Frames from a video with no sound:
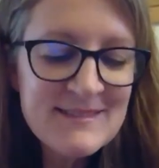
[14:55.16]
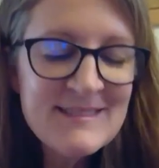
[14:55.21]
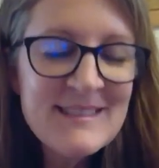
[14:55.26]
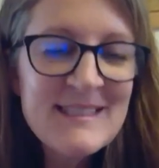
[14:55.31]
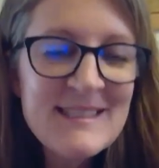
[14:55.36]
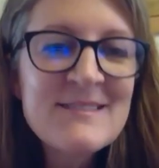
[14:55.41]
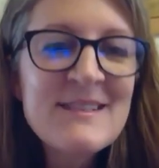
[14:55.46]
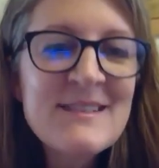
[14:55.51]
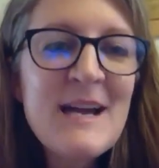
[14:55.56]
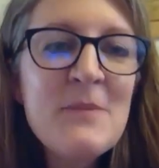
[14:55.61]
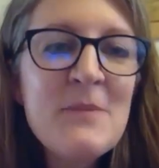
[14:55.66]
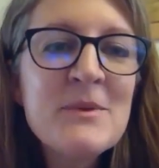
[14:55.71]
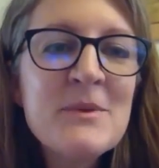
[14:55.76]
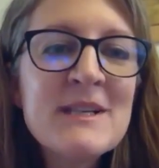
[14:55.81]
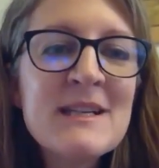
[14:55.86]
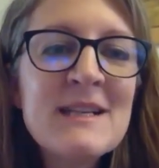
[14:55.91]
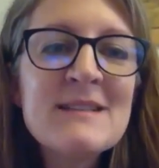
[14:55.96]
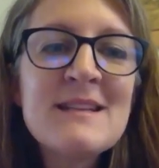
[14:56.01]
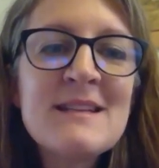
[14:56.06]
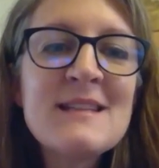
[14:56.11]
It'll
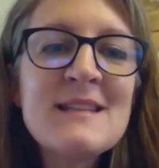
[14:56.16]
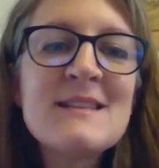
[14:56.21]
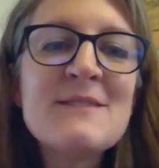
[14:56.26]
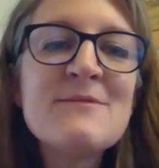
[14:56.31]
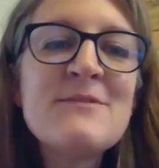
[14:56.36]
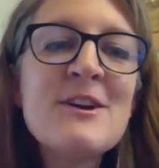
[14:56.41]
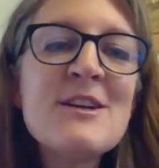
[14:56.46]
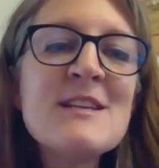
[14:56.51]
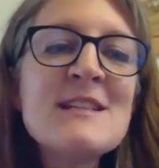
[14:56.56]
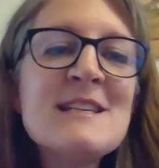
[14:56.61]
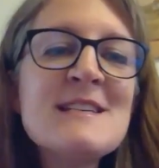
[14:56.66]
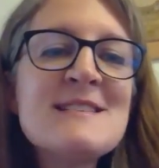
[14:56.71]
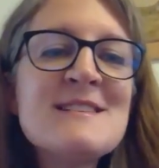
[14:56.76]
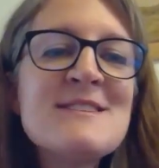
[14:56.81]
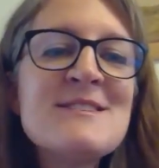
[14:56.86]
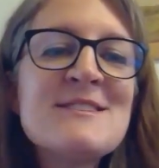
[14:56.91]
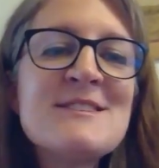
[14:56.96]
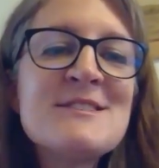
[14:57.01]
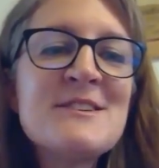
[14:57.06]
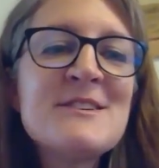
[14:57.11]
happen. At the very least,
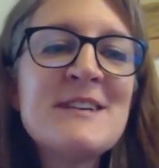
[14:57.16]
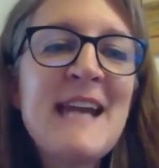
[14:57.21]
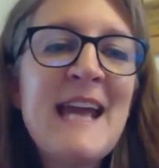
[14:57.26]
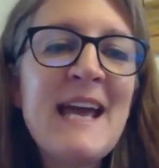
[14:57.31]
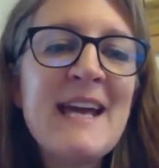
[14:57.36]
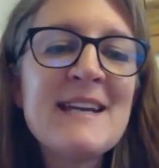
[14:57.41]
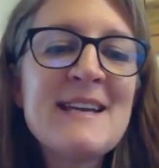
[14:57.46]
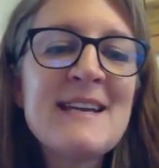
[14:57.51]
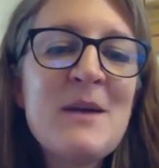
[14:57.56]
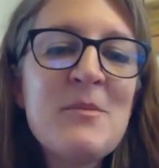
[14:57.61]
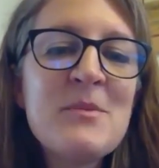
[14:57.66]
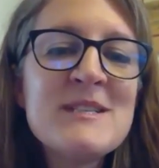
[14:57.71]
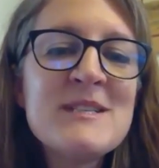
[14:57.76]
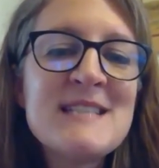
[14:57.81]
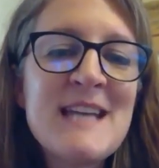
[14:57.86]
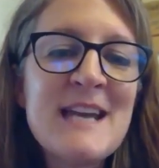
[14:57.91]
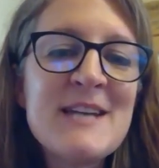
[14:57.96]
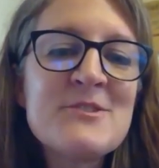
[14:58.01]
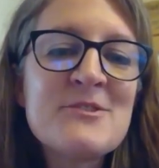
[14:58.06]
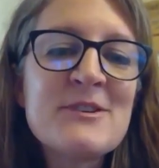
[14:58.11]
you can do an Anakepa
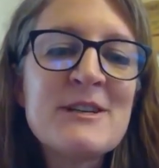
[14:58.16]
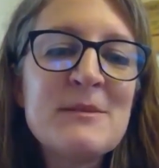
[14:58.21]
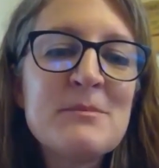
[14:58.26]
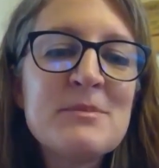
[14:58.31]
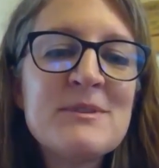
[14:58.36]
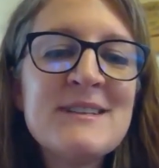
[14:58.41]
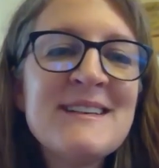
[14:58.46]
day trip.